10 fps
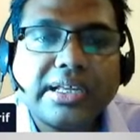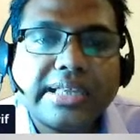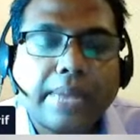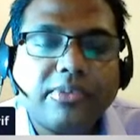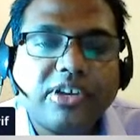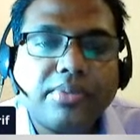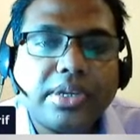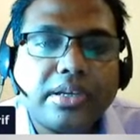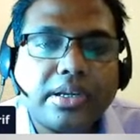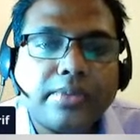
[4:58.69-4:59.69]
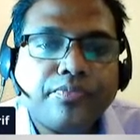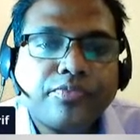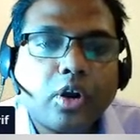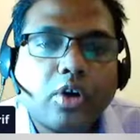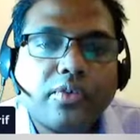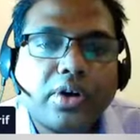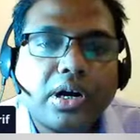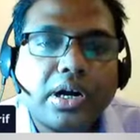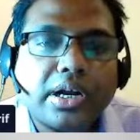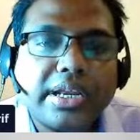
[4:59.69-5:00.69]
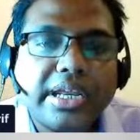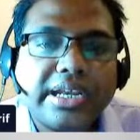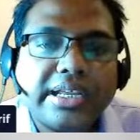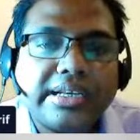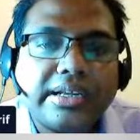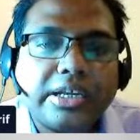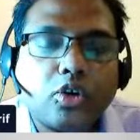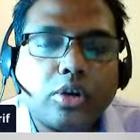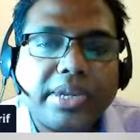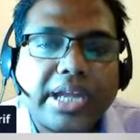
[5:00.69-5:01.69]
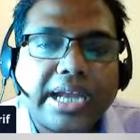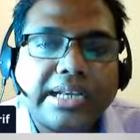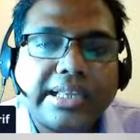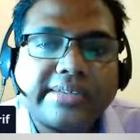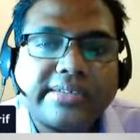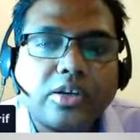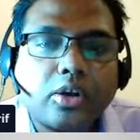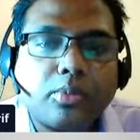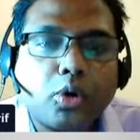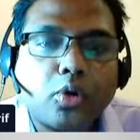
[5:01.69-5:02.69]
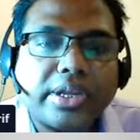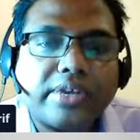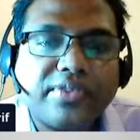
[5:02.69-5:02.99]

the availability of create in economy and the extent of borrowing.